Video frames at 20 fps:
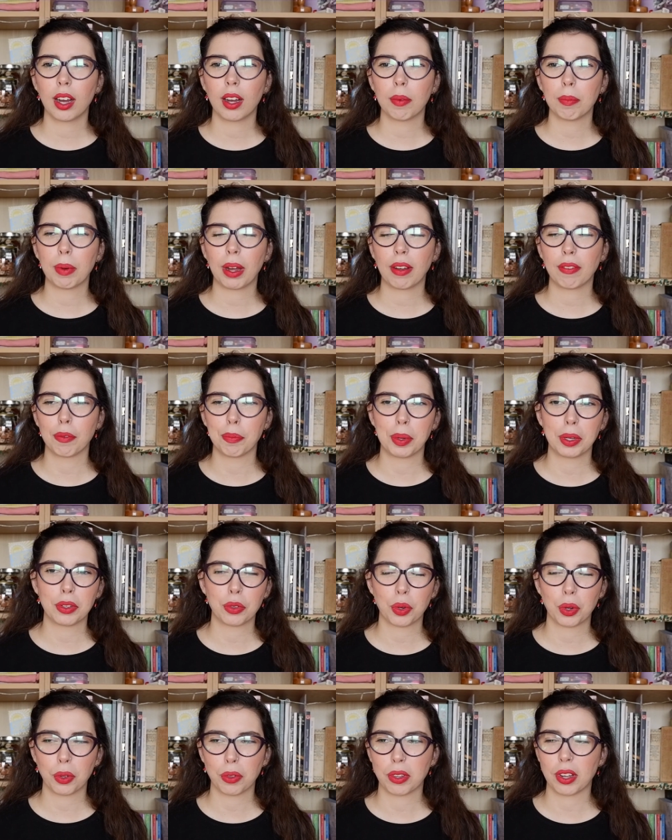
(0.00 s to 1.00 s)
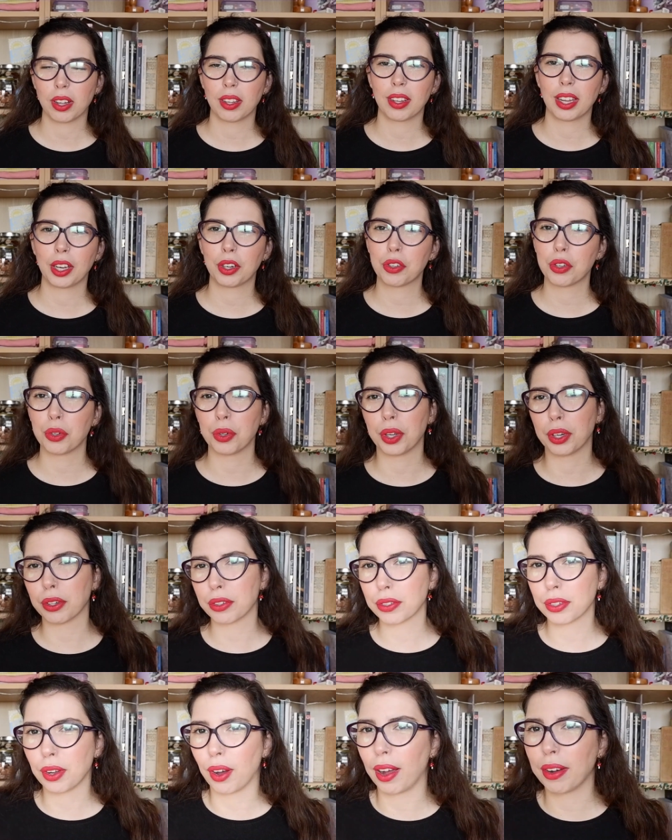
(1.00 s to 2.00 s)
I haven't been to a hotel in like 2
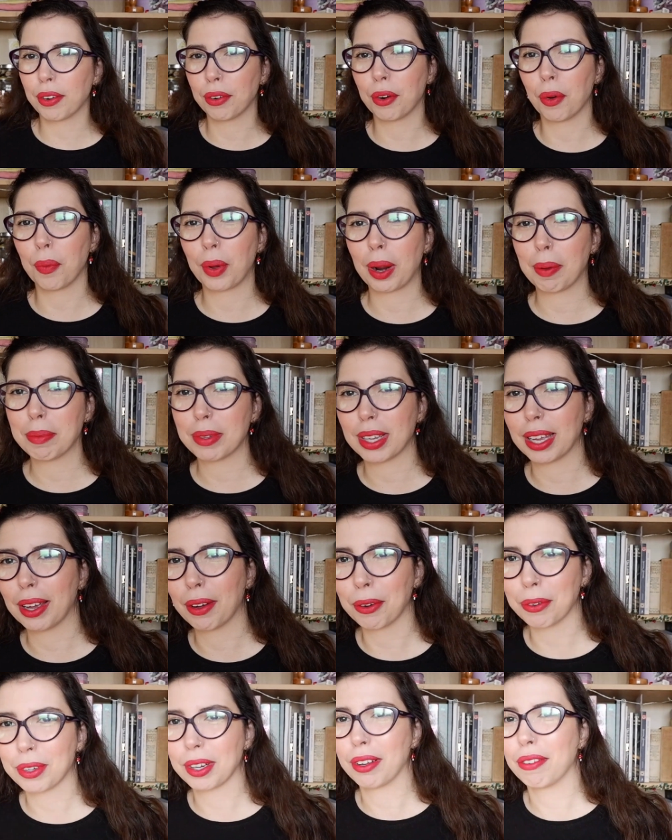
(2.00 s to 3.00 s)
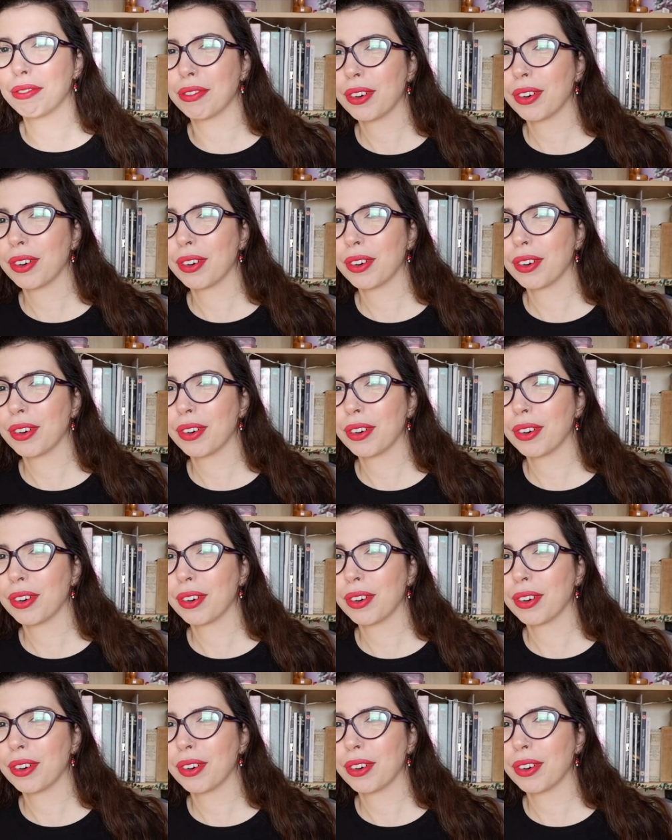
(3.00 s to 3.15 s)
years, so I don't know what I'm saying hotel